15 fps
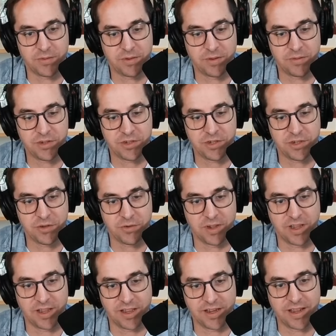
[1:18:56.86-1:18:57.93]
we should do a,
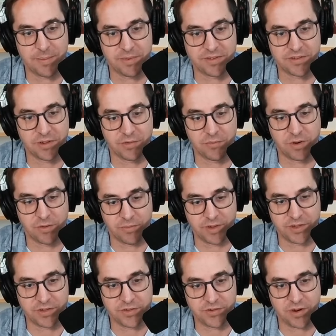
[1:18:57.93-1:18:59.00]
an episode where we
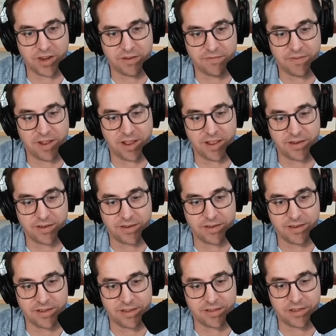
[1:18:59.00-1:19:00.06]
just try and find
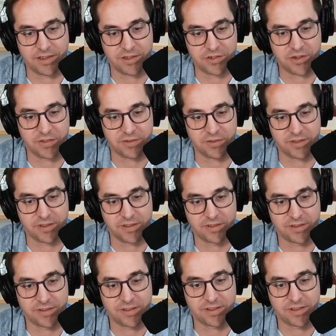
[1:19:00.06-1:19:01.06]
each other the,